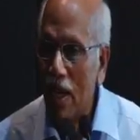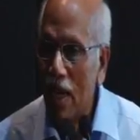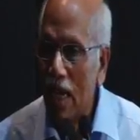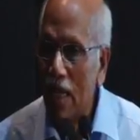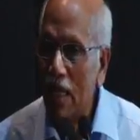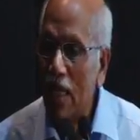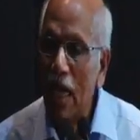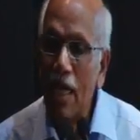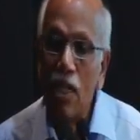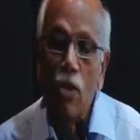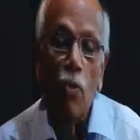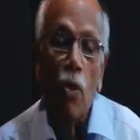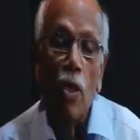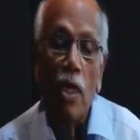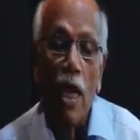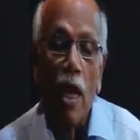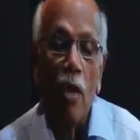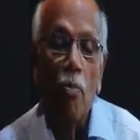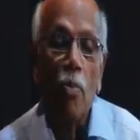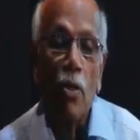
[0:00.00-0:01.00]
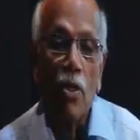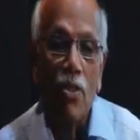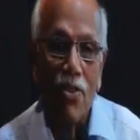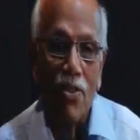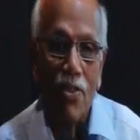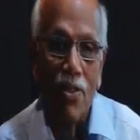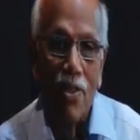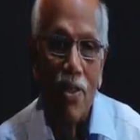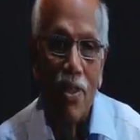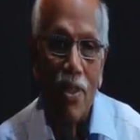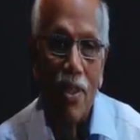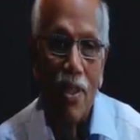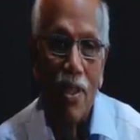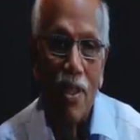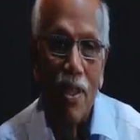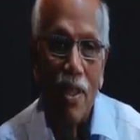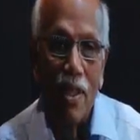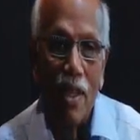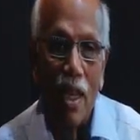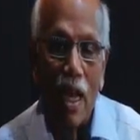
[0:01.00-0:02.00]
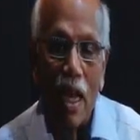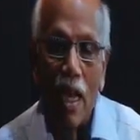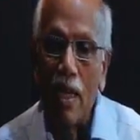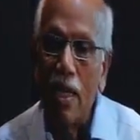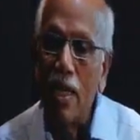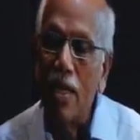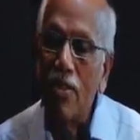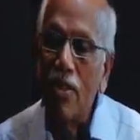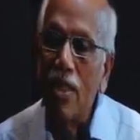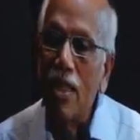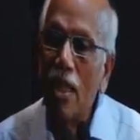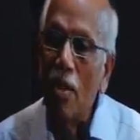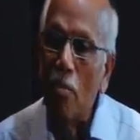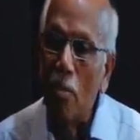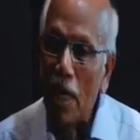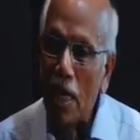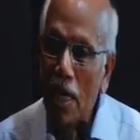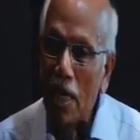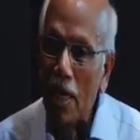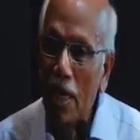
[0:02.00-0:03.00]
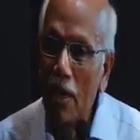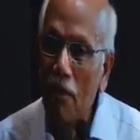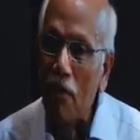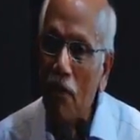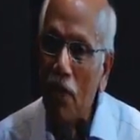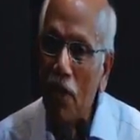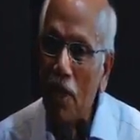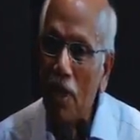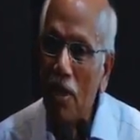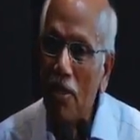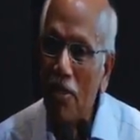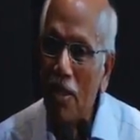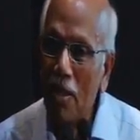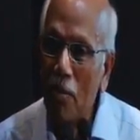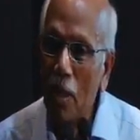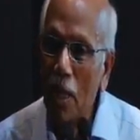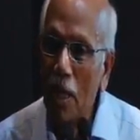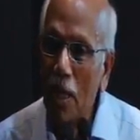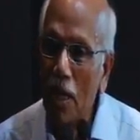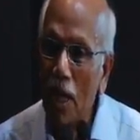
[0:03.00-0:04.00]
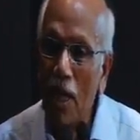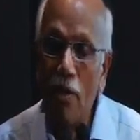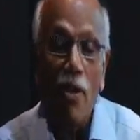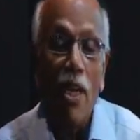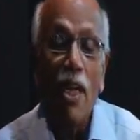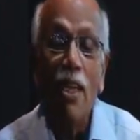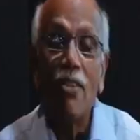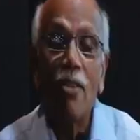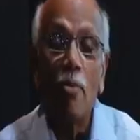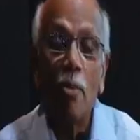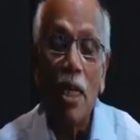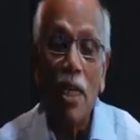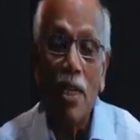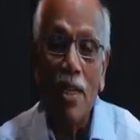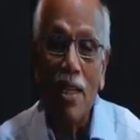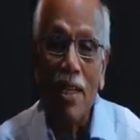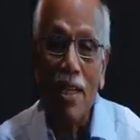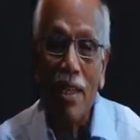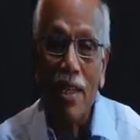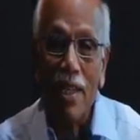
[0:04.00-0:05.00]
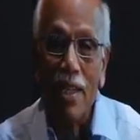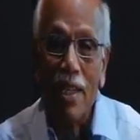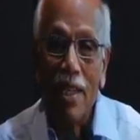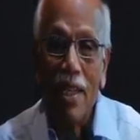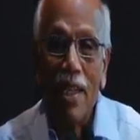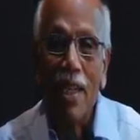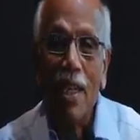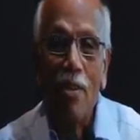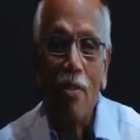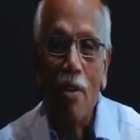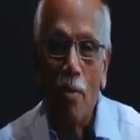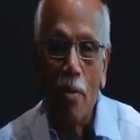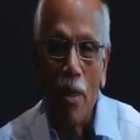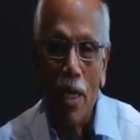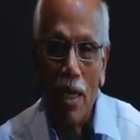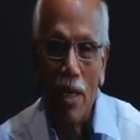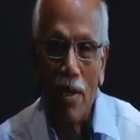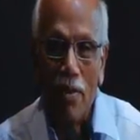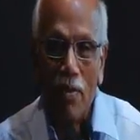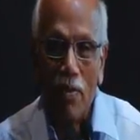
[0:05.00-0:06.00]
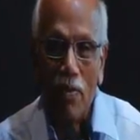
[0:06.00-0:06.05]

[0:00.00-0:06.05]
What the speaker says: And that's what happens. And it's in the mind. Everything is in the mind. And where is the mind? Never mind.